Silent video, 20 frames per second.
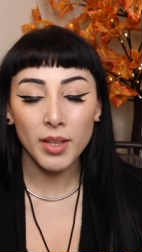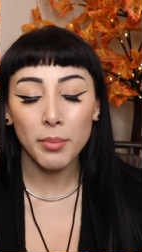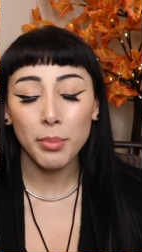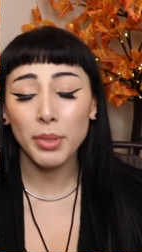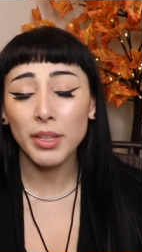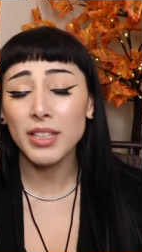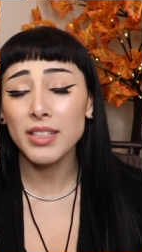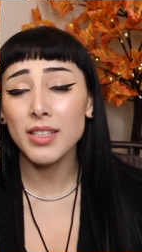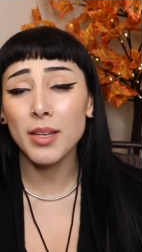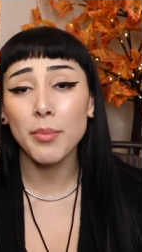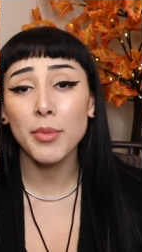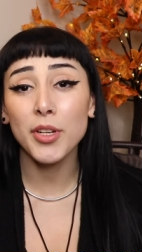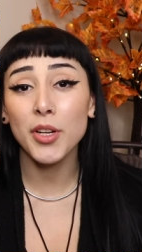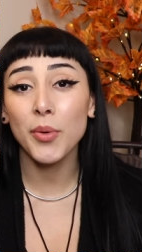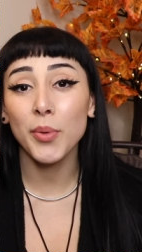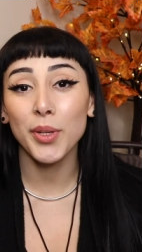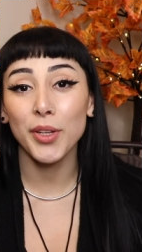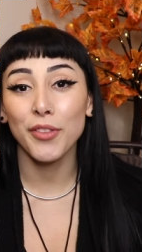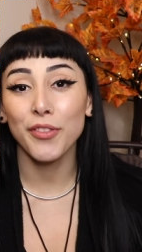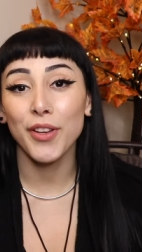Please let me know
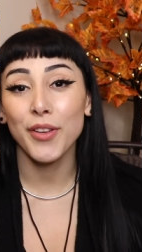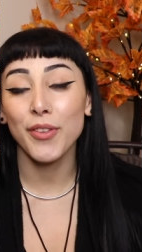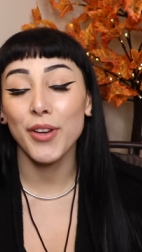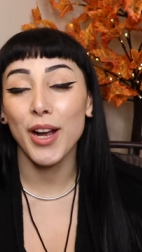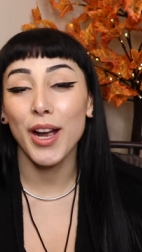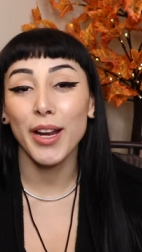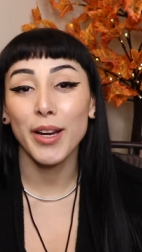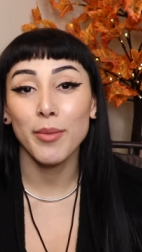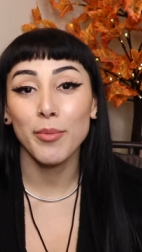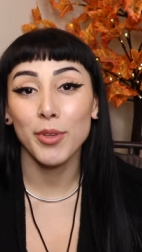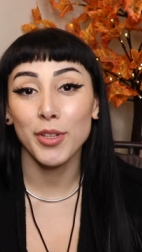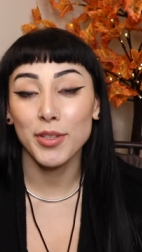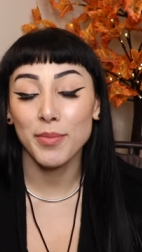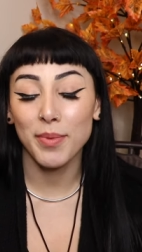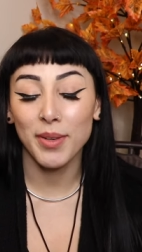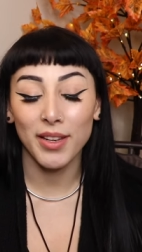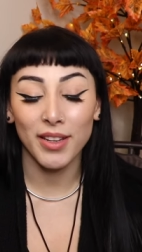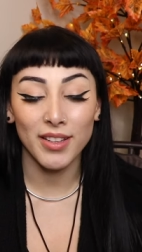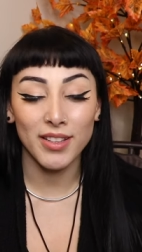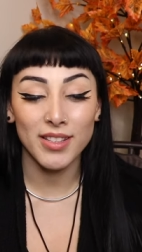what your favorite item was
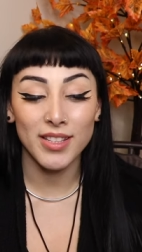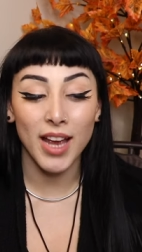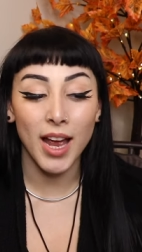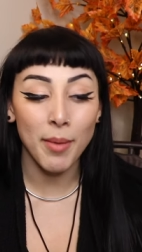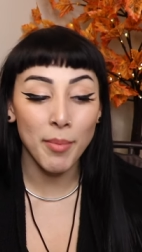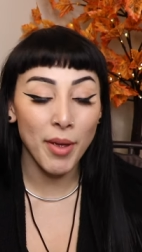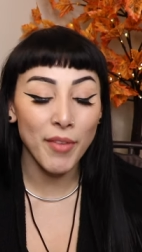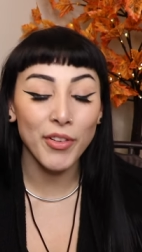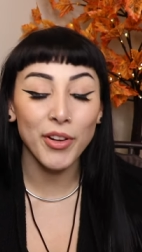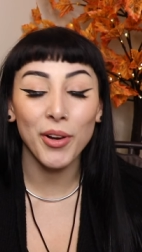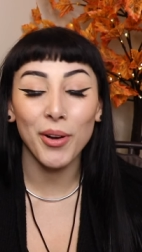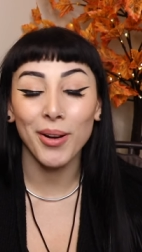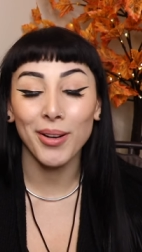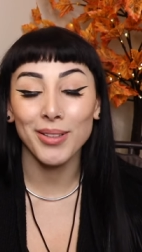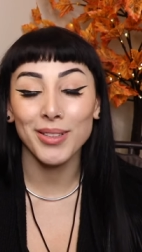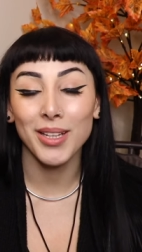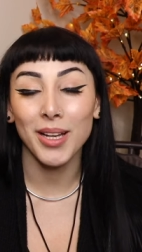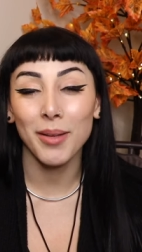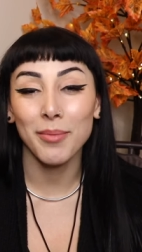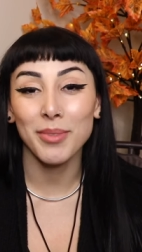because I'm having a
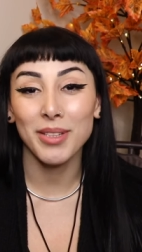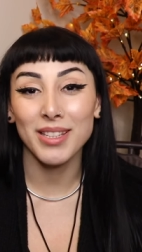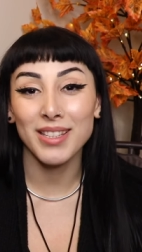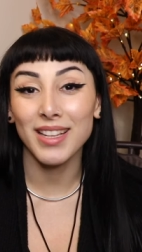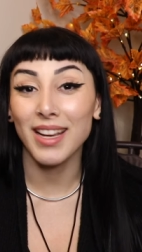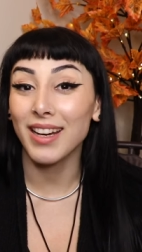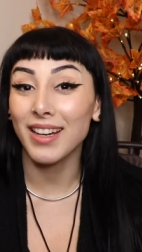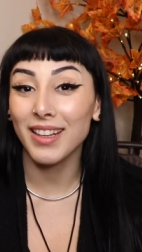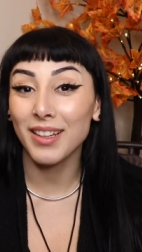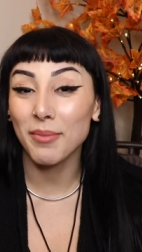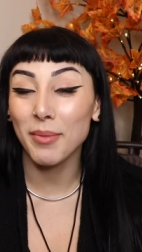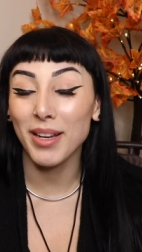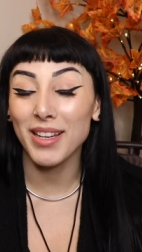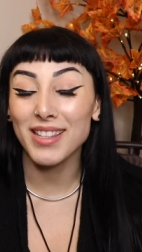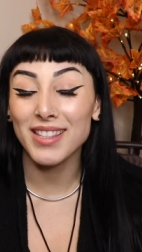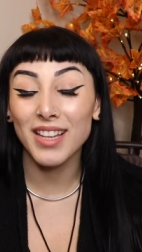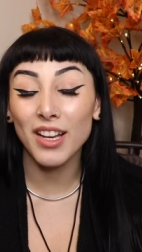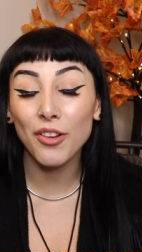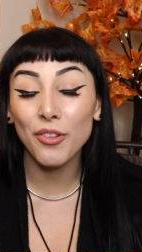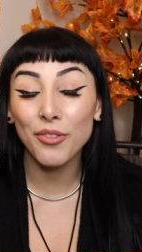hard time deciding
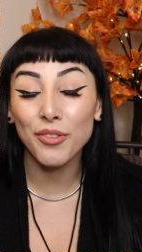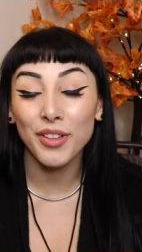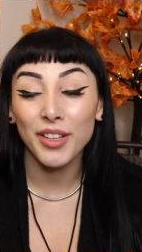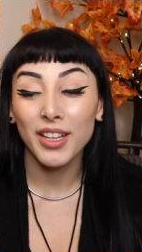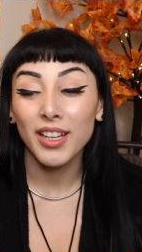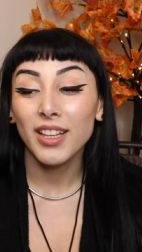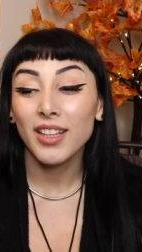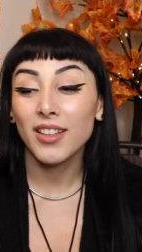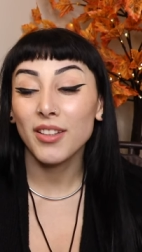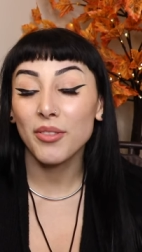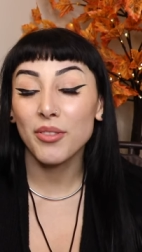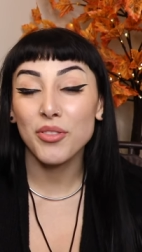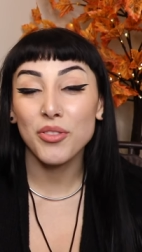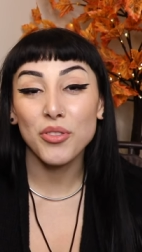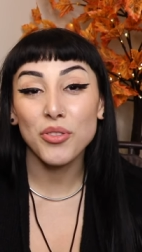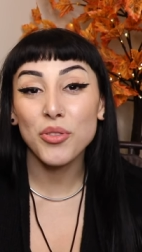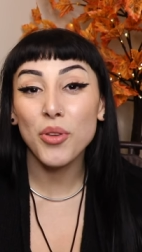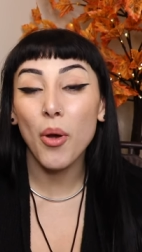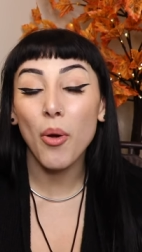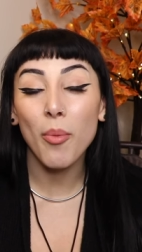myself. There were
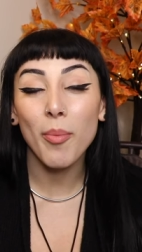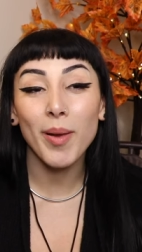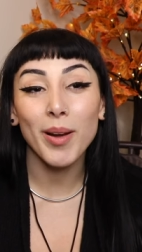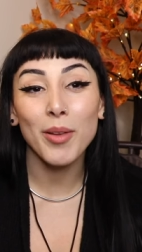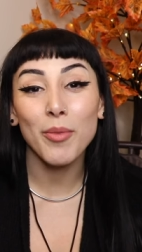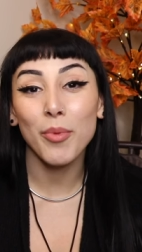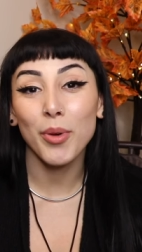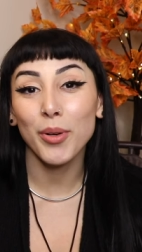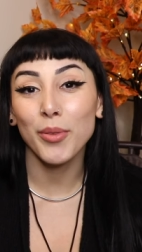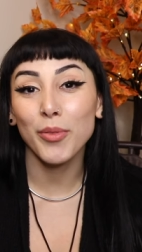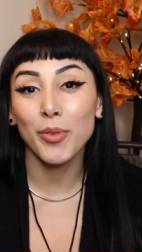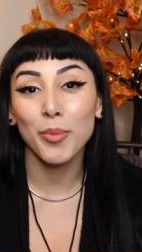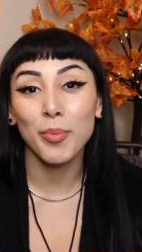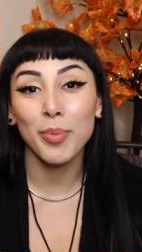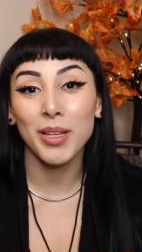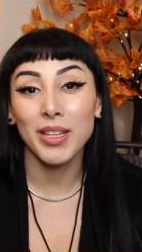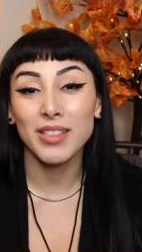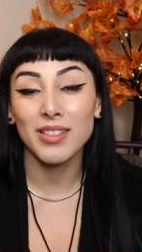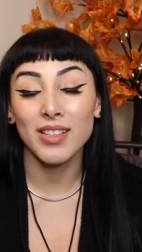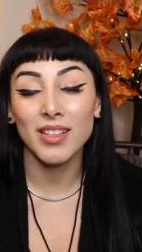so many wonderful
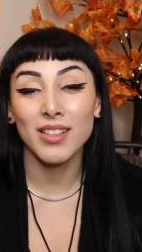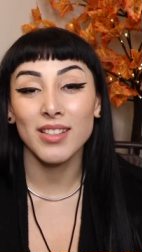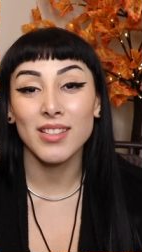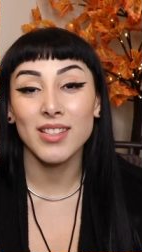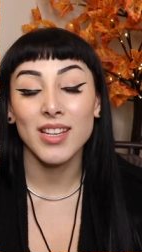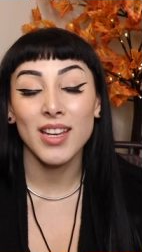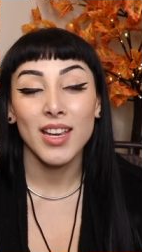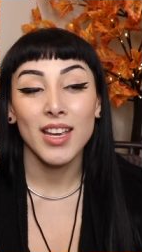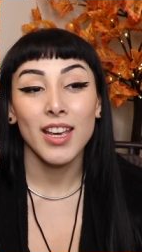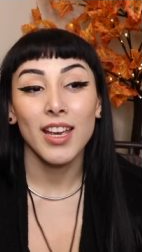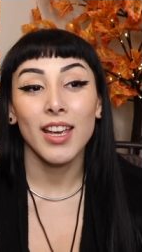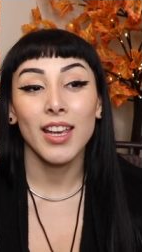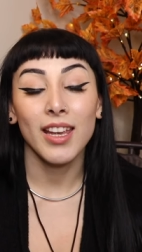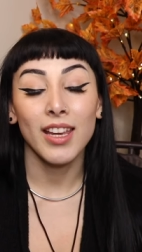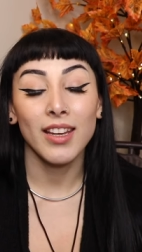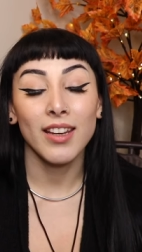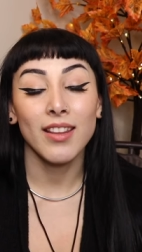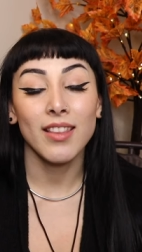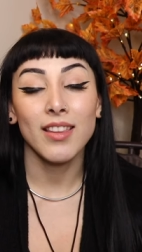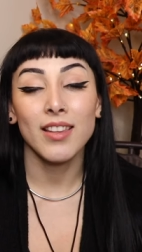pieces
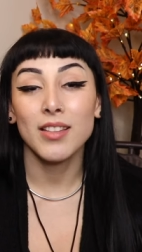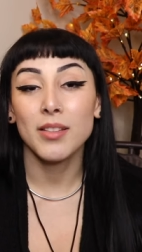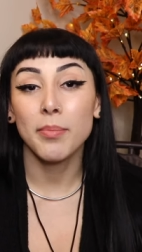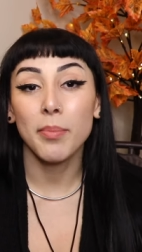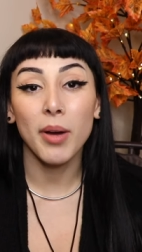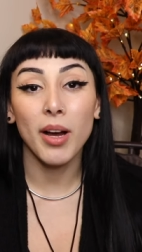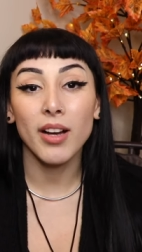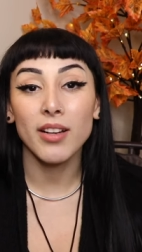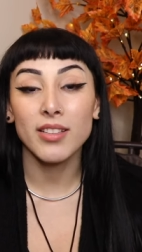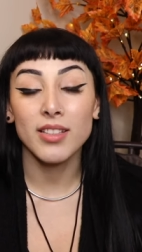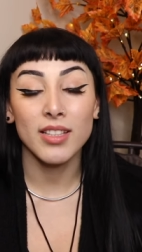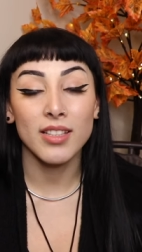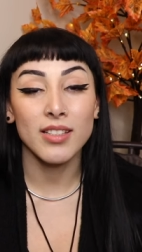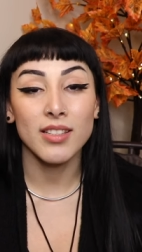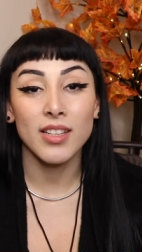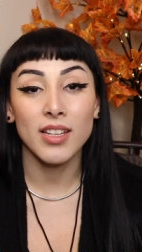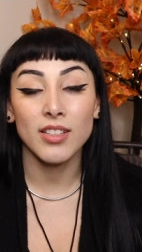in these boxes.